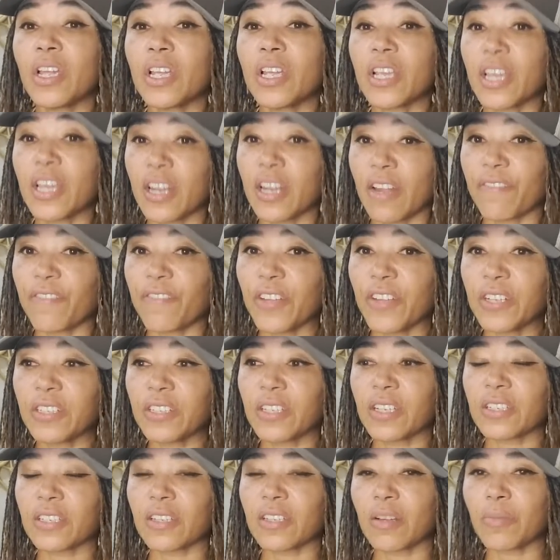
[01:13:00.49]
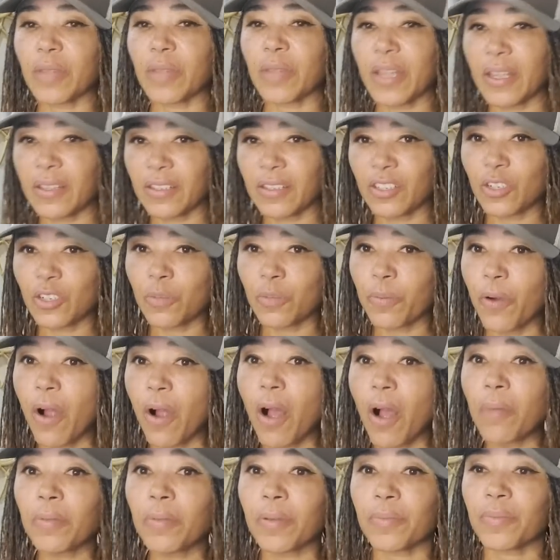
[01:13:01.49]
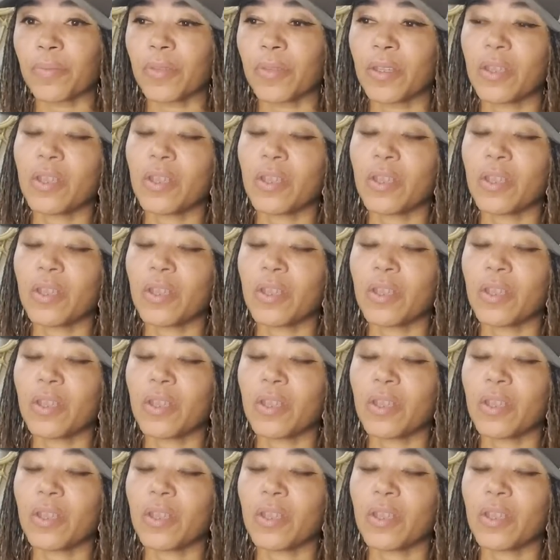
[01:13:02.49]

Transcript: Can I fix this? And I'm like, this is the problem.